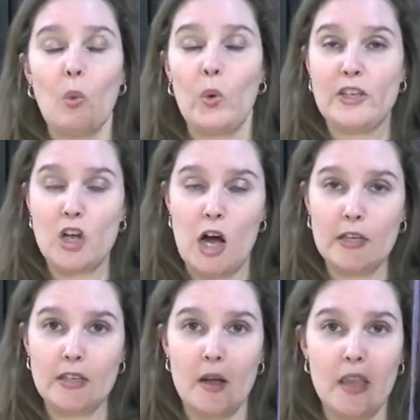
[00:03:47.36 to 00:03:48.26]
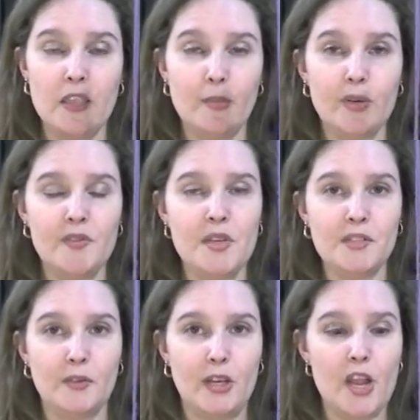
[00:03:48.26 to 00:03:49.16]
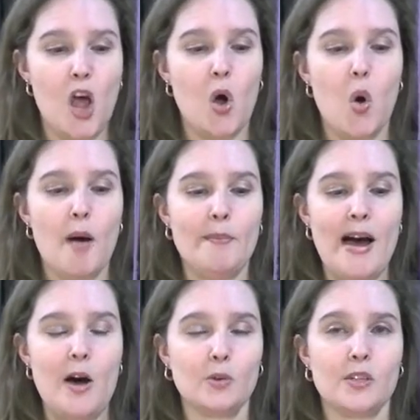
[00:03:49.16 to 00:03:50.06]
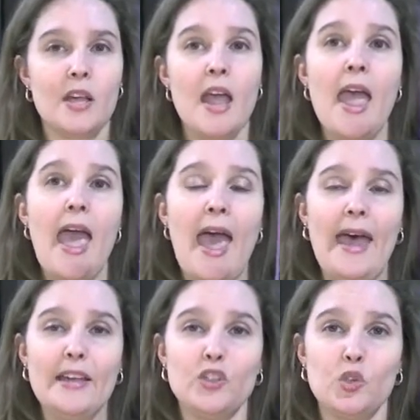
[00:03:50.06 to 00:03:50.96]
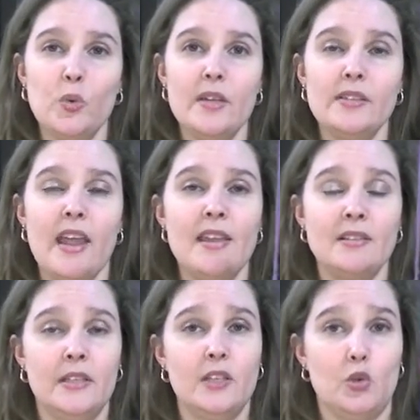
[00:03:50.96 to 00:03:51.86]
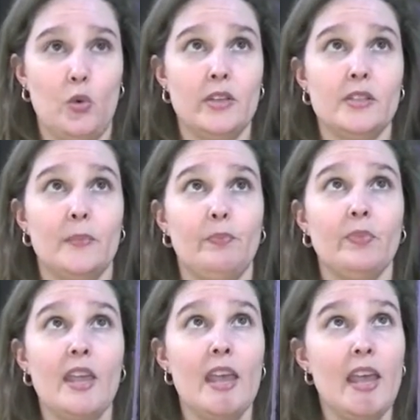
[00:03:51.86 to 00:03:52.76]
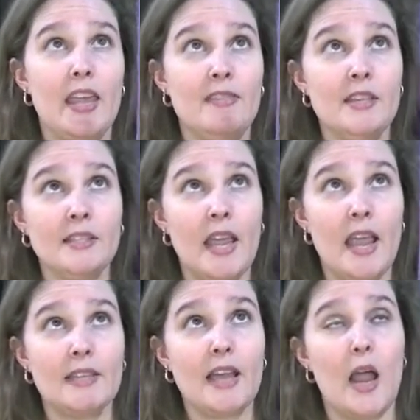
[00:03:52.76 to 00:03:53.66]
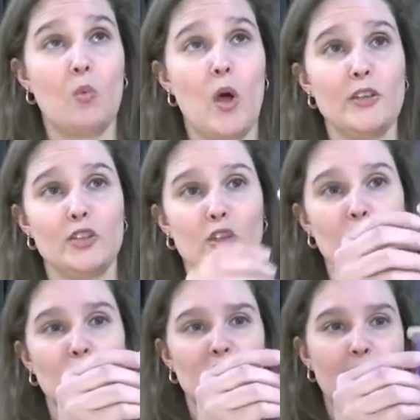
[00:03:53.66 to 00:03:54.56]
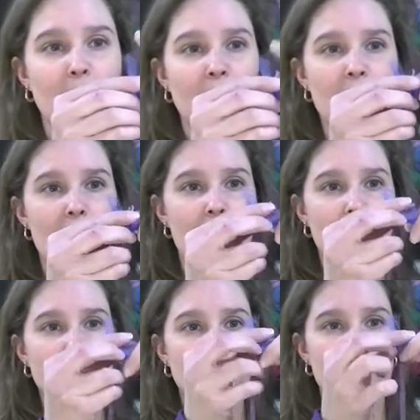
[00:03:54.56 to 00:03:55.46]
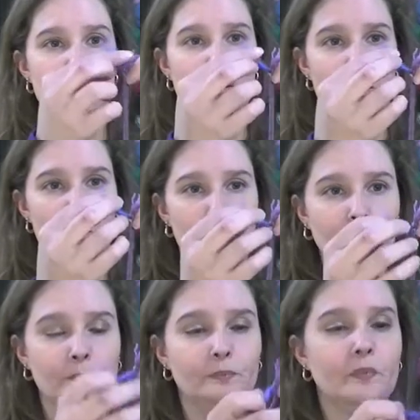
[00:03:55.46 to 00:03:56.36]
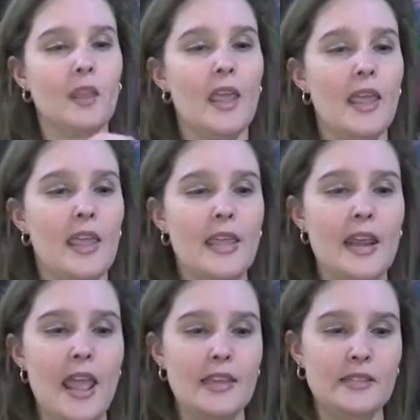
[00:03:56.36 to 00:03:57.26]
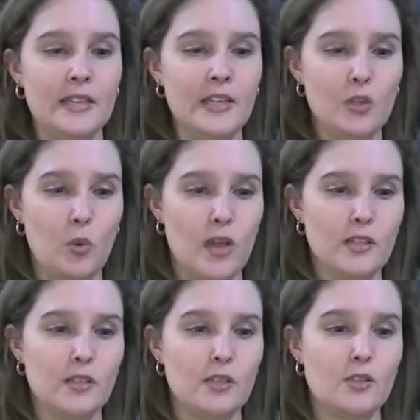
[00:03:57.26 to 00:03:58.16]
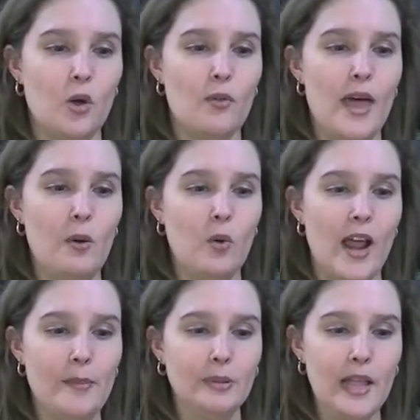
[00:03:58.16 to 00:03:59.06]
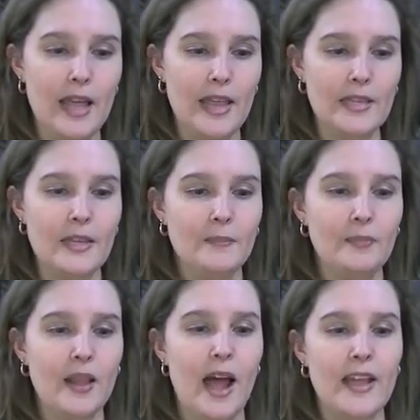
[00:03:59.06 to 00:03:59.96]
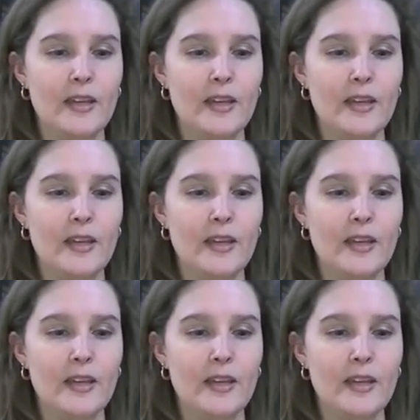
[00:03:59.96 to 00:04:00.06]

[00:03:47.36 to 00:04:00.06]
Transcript: we talked in the previous video about S-twist and Z-twist. In this case, I want to spin this single in a Z-twist so that when I ply it, I